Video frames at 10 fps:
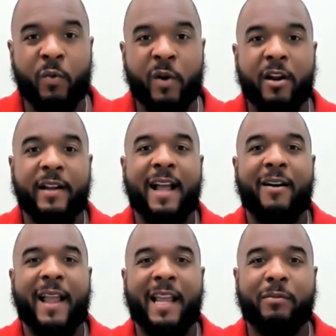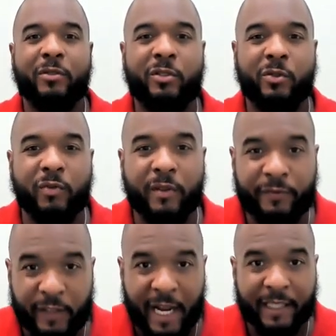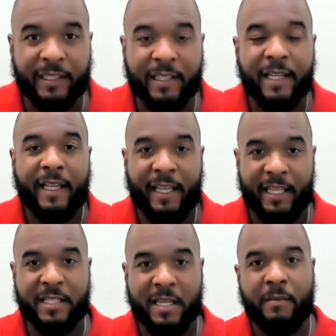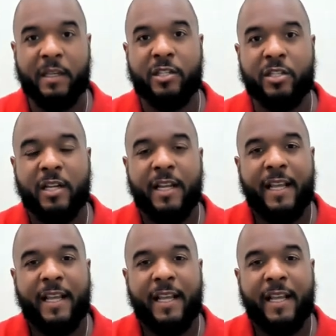We are now able to reflect his image